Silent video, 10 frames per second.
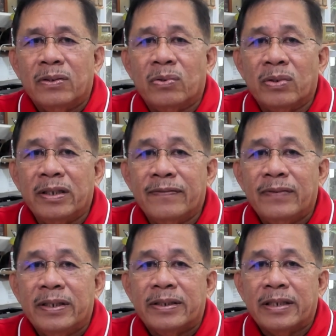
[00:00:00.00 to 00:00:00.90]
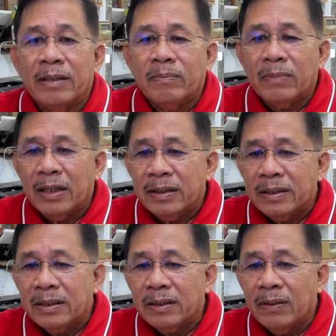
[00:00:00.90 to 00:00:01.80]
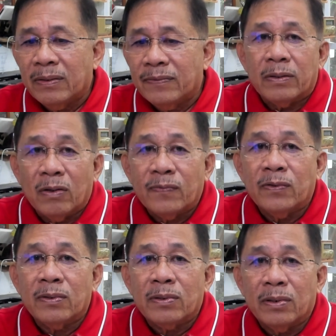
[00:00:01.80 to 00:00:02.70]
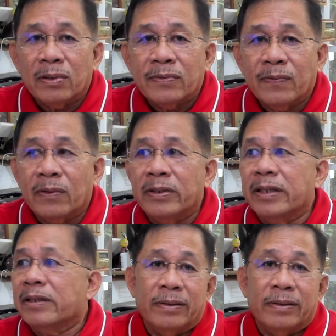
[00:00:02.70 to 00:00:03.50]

to give semblance of lawful cause for their